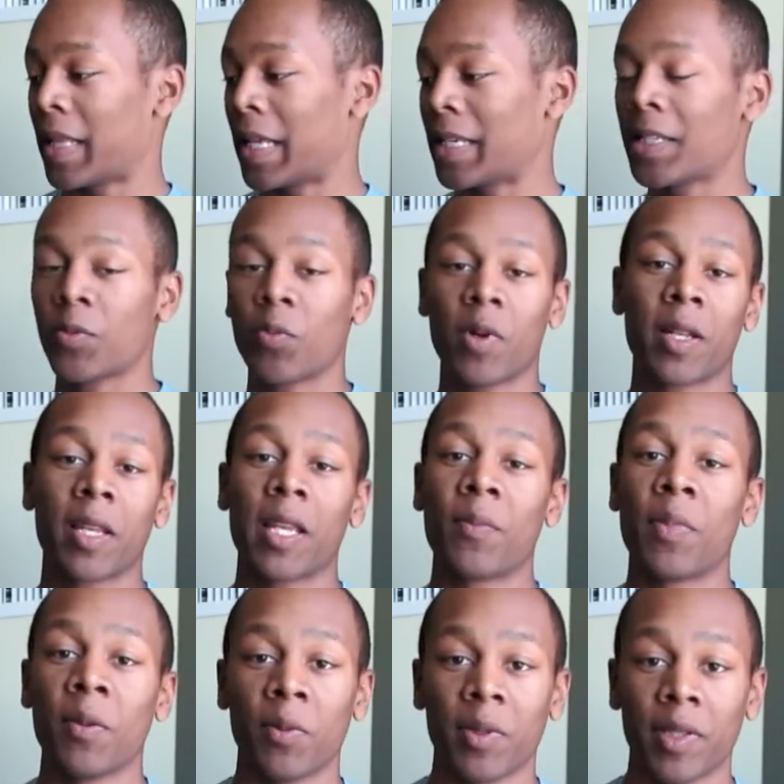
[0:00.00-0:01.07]
They just want to
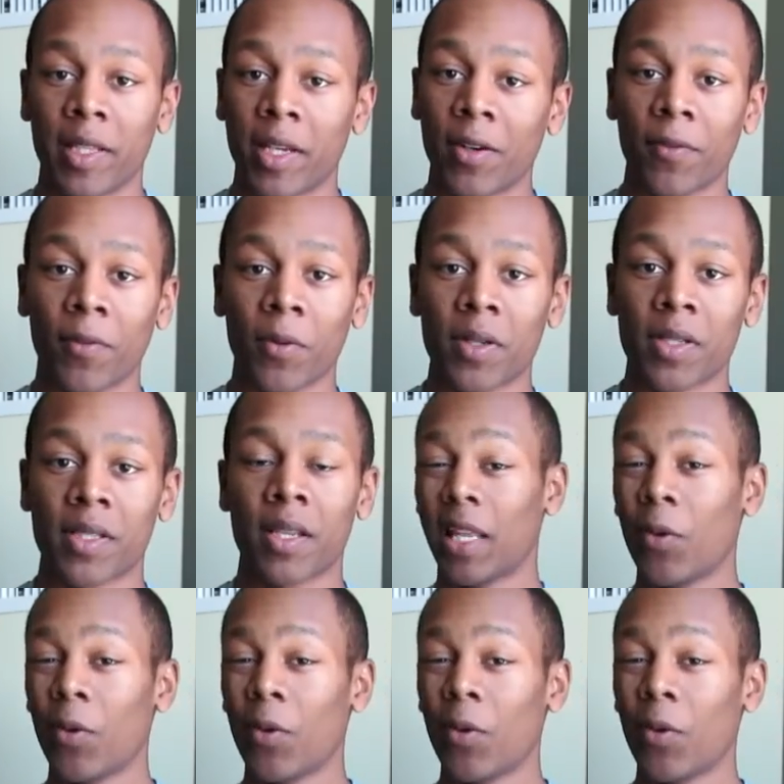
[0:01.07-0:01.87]
get people in the Air Force.